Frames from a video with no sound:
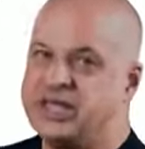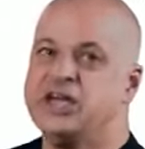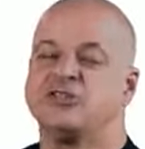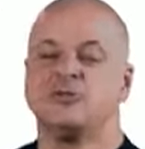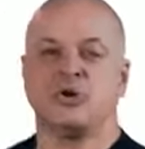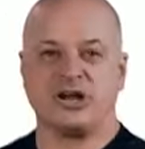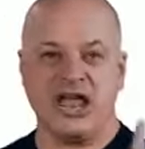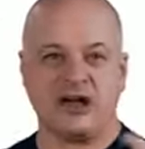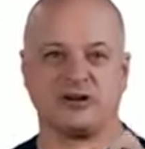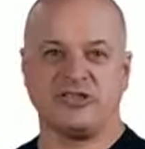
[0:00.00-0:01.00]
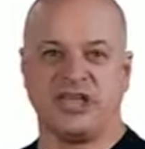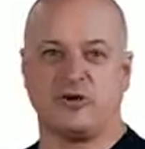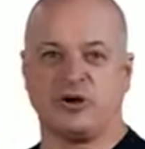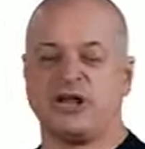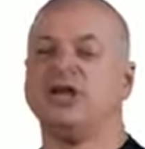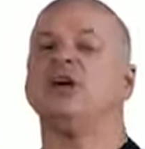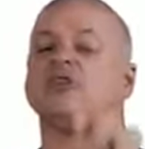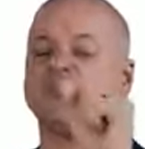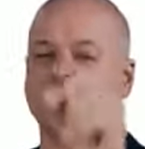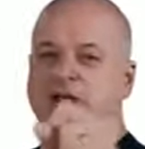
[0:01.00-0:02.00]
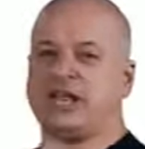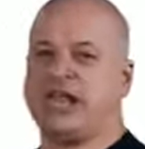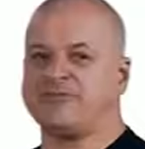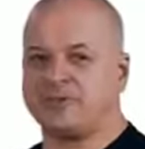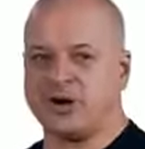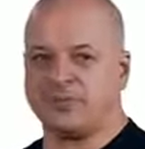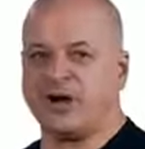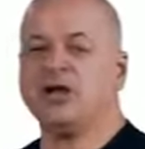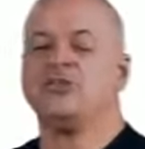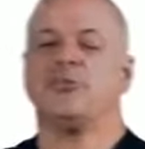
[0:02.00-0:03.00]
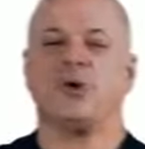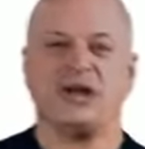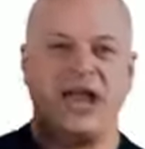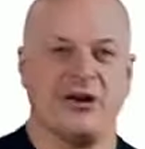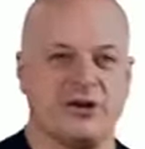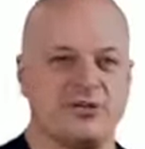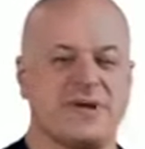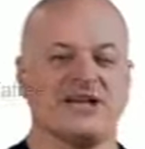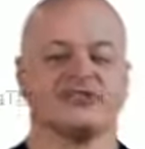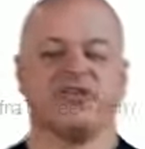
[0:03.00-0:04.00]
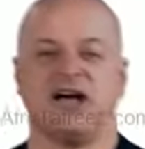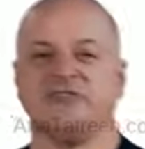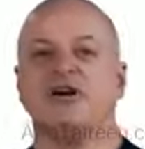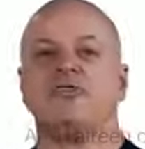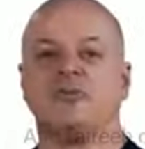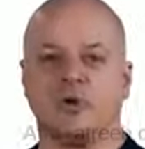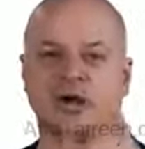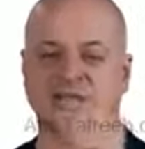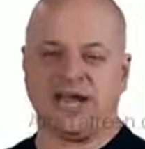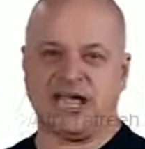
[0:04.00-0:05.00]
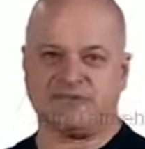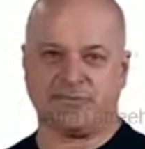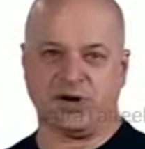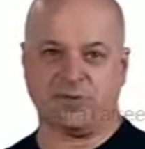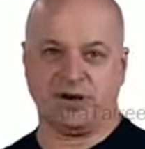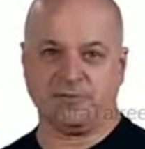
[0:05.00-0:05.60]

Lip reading: The more narrow the aorta, the more you're going to have a murmur. The more narrow the mitral valve, the more you're going to have a murmur.